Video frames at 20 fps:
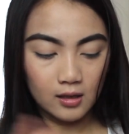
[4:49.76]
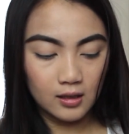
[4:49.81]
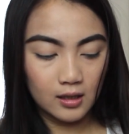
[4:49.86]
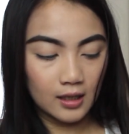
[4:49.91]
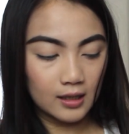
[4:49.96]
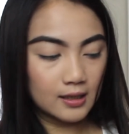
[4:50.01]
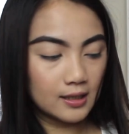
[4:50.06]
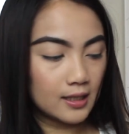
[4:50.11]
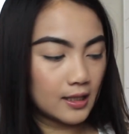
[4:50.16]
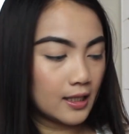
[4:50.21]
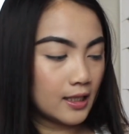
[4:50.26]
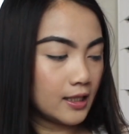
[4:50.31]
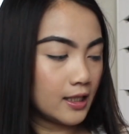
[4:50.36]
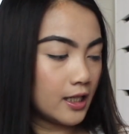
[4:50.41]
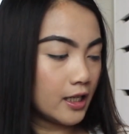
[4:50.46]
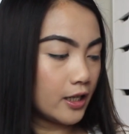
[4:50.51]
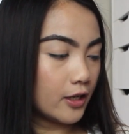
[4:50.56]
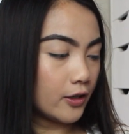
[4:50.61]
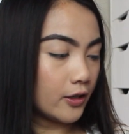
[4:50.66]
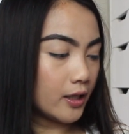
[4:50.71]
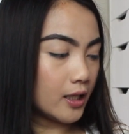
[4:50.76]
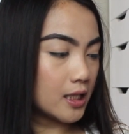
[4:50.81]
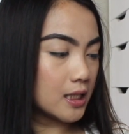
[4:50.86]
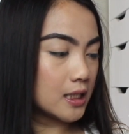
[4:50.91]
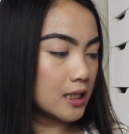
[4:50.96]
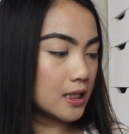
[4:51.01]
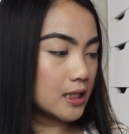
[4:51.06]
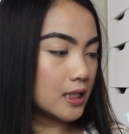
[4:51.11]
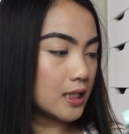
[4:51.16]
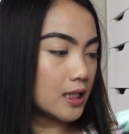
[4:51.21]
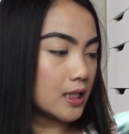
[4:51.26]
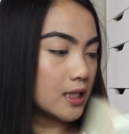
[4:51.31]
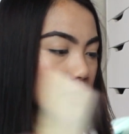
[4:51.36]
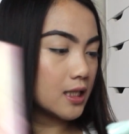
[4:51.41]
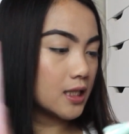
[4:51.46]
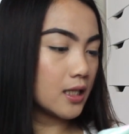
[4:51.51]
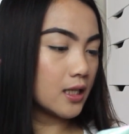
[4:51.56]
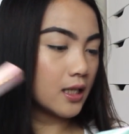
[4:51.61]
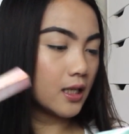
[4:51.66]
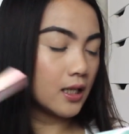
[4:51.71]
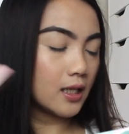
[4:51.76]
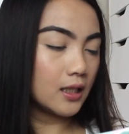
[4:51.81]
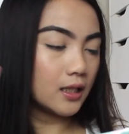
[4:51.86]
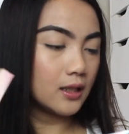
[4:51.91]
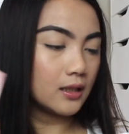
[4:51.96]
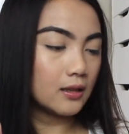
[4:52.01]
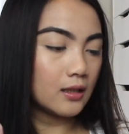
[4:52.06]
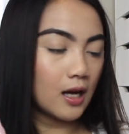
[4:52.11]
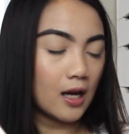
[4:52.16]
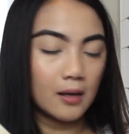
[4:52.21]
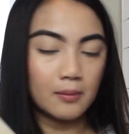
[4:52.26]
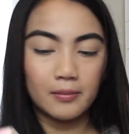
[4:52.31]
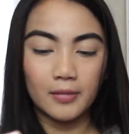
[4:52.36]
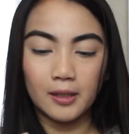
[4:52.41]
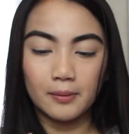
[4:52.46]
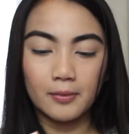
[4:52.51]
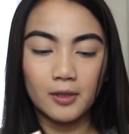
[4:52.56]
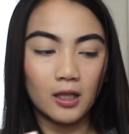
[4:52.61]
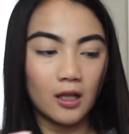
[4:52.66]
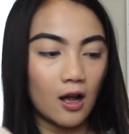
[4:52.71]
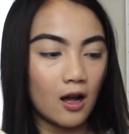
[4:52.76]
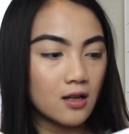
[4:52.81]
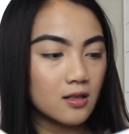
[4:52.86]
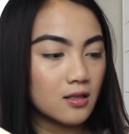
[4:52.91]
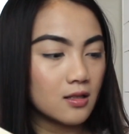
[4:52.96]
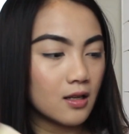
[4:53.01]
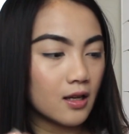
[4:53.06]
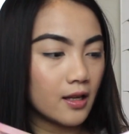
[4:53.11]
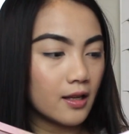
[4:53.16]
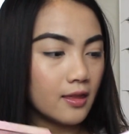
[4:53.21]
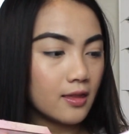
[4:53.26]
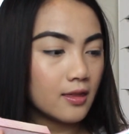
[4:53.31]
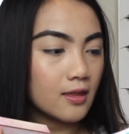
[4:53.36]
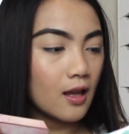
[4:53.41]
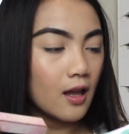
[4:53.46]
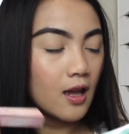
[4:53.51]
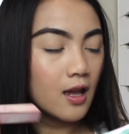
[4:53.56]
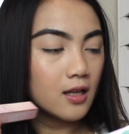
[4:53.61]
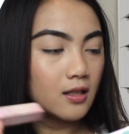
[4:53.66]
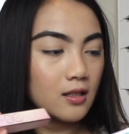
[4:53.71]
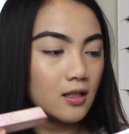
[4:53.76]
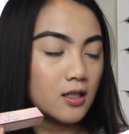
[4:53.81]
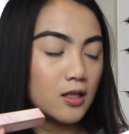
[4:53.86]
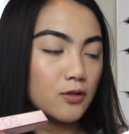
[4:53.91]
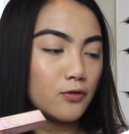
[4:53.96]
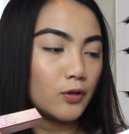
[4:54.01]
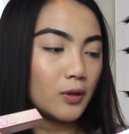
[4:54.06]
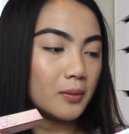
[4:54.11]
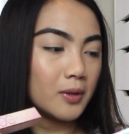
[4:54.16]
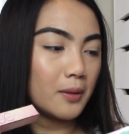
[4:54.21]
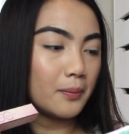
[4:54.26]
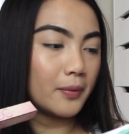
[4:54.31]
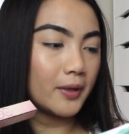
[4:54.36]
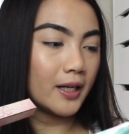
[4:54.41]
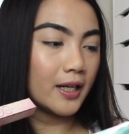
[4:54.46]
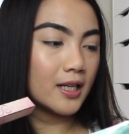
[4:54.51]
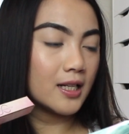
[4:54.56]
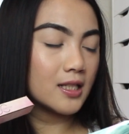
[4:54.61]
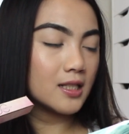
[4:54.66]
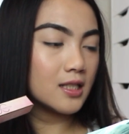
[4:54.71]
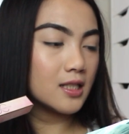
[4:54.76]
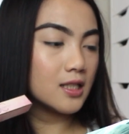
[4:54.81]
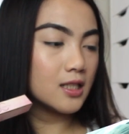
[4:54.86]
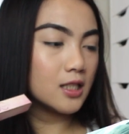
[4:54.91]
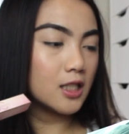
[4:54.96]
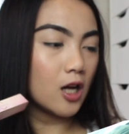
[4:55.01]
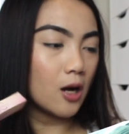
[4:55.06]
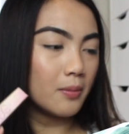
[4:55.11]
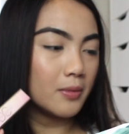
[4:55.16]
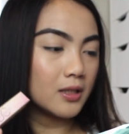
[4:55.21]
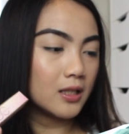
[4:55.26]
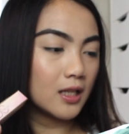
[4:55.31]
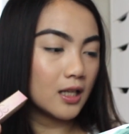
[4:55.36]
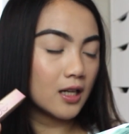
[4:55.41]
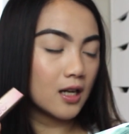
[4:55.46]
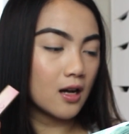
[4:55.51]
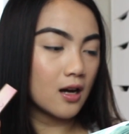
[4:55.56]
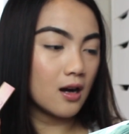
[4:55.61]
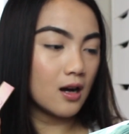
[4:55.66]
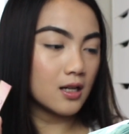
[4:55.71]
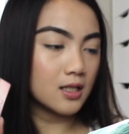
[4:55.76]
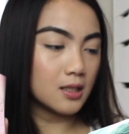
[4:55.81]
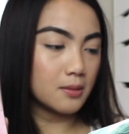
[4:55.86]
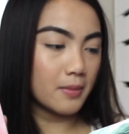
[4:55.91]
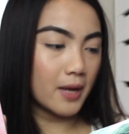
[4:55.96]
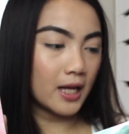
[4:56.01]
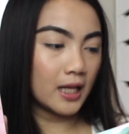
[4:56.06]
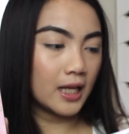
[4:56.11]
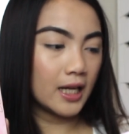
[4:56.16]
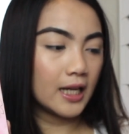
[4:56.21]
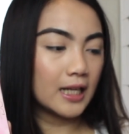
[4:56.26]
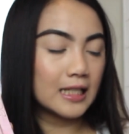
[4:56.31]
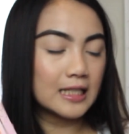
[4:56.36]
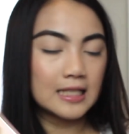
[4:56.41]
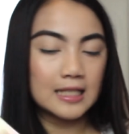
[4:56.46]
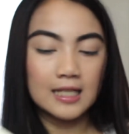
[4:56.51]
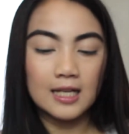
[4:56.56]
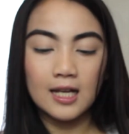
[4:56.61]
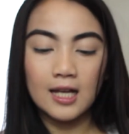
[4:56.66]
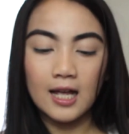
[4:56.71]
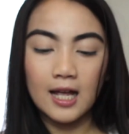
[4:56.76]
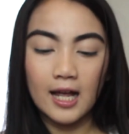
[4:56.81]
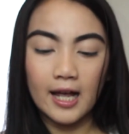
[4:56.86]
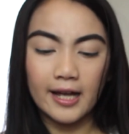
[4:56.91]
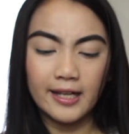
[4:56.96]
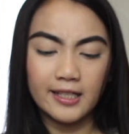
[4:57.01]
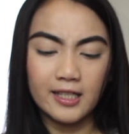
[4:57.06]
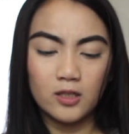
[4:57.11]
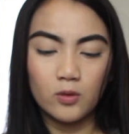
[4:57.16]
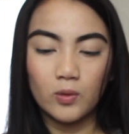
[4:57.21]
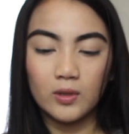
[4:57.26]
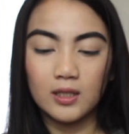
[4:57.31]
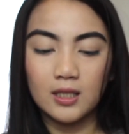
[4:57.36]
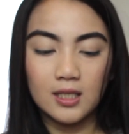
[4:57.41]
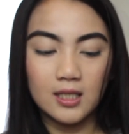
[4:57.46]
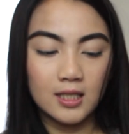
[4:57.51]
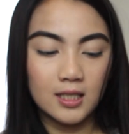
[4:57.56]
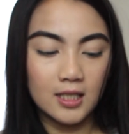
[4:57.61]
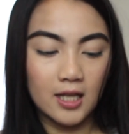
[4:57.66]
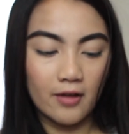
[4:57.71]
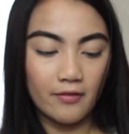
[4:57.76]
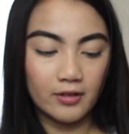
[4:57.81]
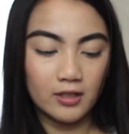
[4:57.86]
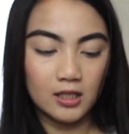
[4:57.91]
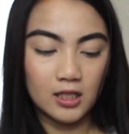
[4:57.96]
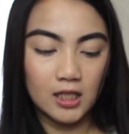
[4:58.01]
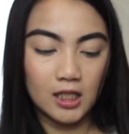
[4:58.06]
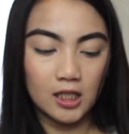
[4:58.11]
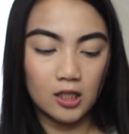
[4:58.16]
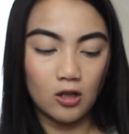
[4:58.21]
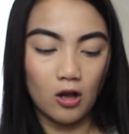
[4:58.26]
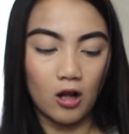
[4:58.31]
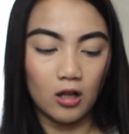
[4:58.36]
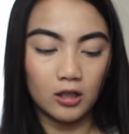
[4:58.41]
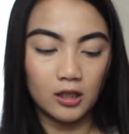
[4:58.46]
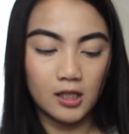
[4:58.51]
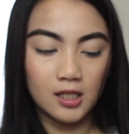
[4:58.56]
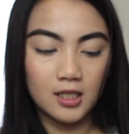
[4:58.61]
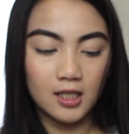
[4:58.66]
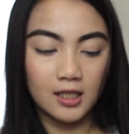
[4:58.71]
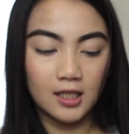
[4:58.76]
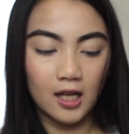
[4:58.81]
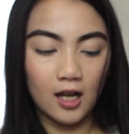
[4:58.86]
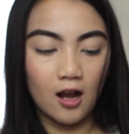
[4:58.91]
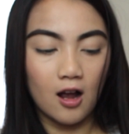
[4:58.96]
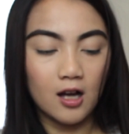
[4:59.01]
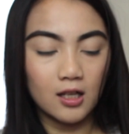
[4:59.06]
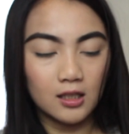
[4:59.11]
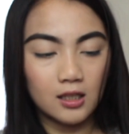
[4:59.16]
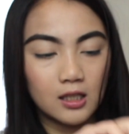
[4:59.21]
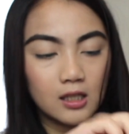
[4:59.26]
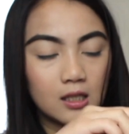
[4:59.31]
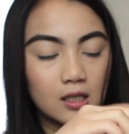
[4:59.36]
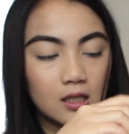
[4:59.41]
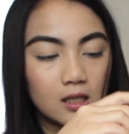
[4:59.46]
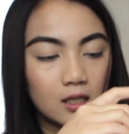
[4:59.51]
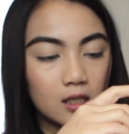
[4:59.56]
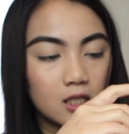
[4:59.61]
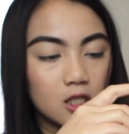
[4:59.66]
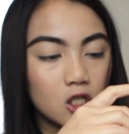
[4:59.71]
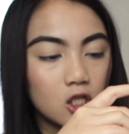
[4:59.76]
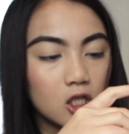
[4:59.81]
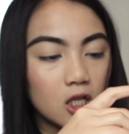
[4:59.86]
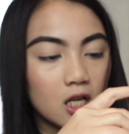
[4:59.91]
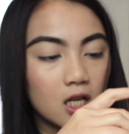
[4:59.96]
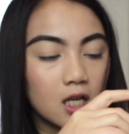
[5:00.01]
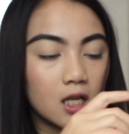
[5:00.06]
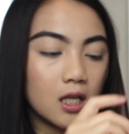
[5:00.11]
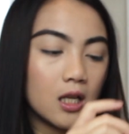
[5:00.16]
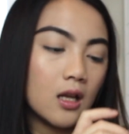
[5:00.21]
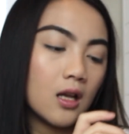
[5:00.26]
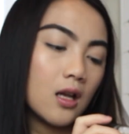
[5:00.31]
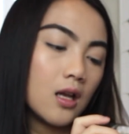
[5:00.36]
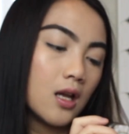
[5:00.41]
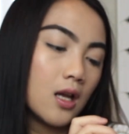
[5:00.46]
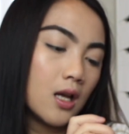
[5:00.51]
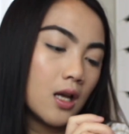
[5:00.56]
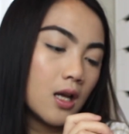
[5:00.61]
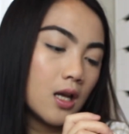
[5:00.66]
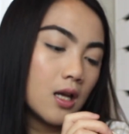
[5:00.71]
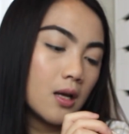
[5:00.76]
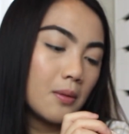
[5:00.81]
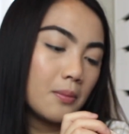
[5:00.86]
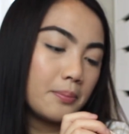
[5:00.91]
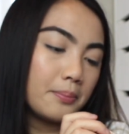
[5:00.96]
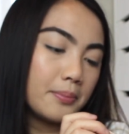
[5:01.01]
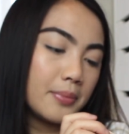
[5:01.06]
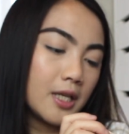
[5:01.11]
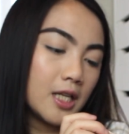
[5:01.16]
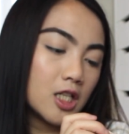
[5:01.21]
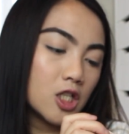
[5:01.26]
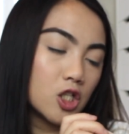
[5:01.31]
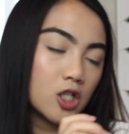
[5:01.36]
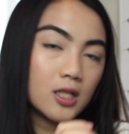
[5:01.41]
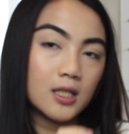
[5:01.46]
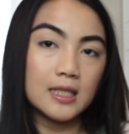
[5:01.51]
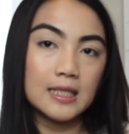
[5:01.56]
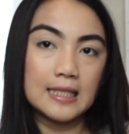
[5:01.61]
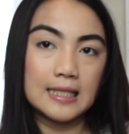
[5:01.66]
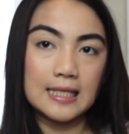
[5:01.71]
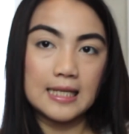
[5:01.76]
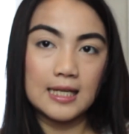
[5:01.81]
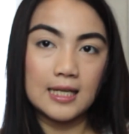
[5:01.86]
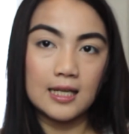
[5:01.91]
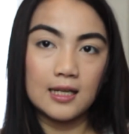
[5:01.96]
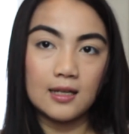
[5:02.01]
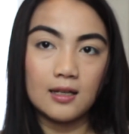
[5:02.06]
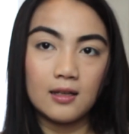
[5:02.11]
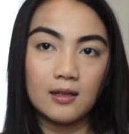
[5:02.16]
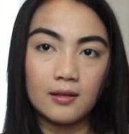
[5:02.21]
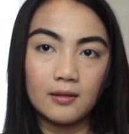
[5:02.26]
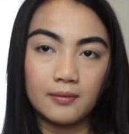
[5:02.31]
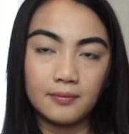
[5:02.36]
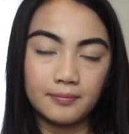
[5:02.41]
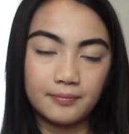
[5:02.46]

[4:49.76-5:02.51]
Next thing in here is this lip gloss, and this is from the brand Dominique Cosmetics, and this one is $17, and I got the shade Peach Tea.